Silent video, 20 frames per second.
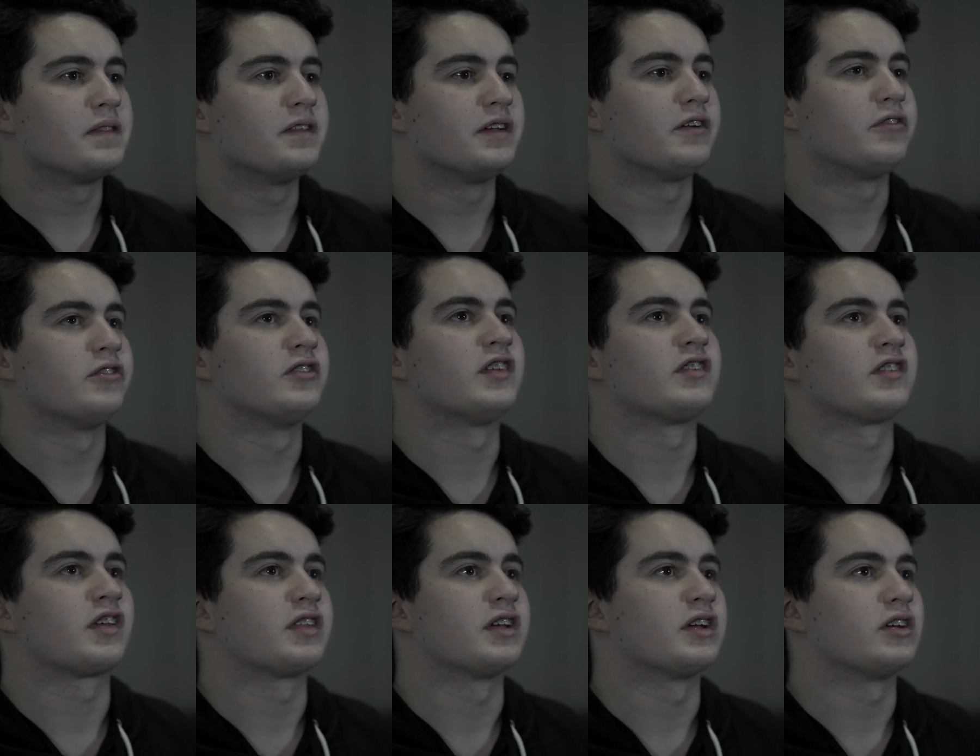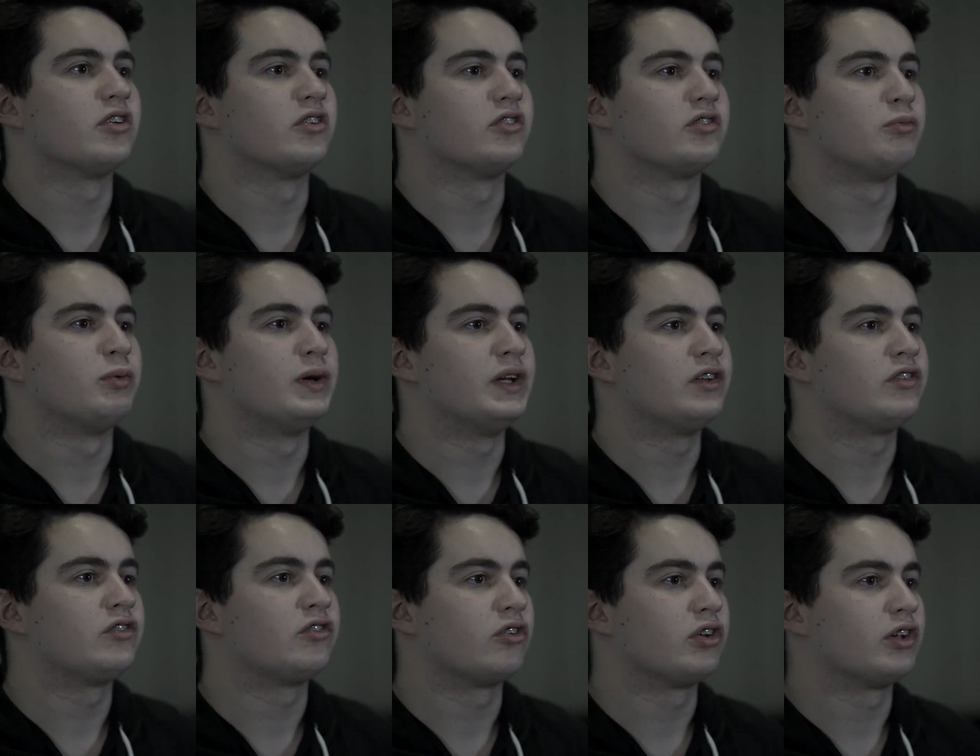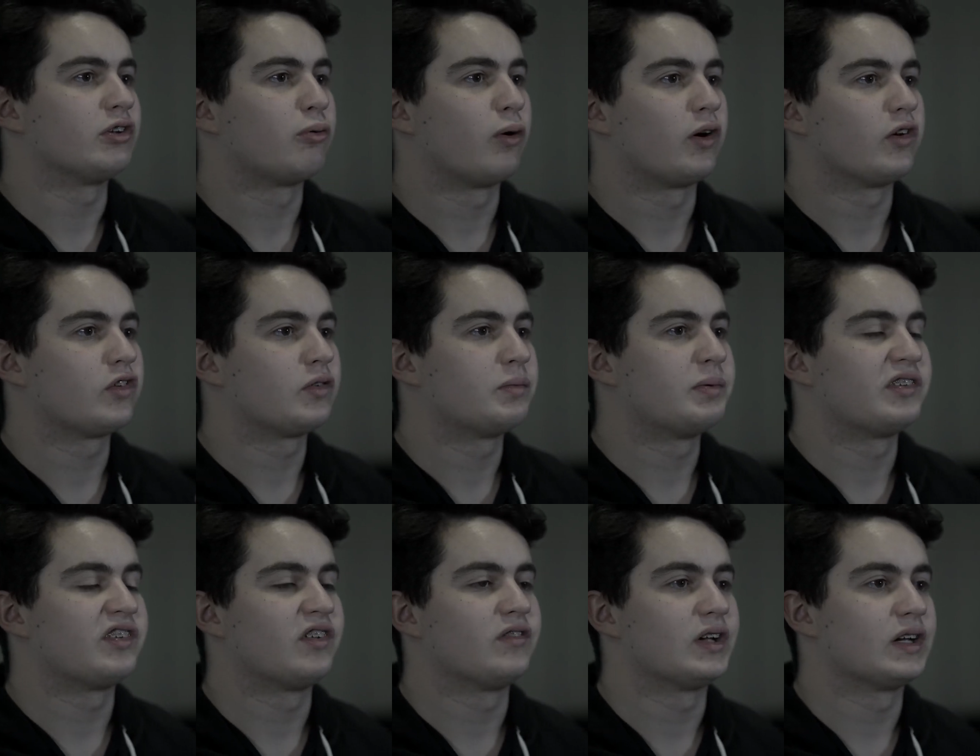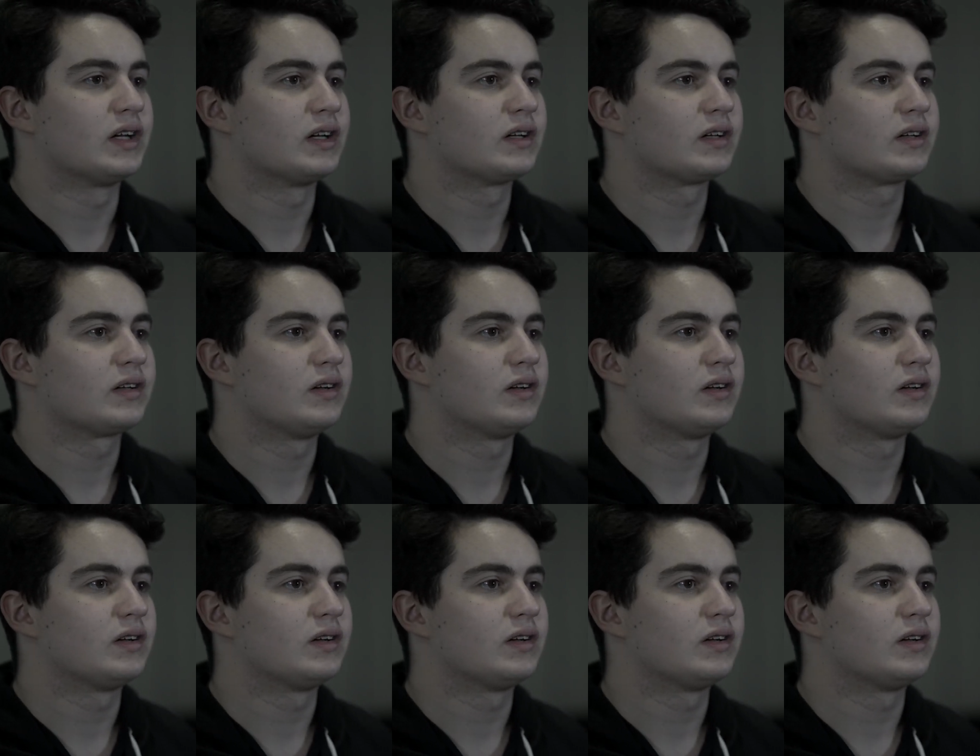the difference is, I think, because we study quite specific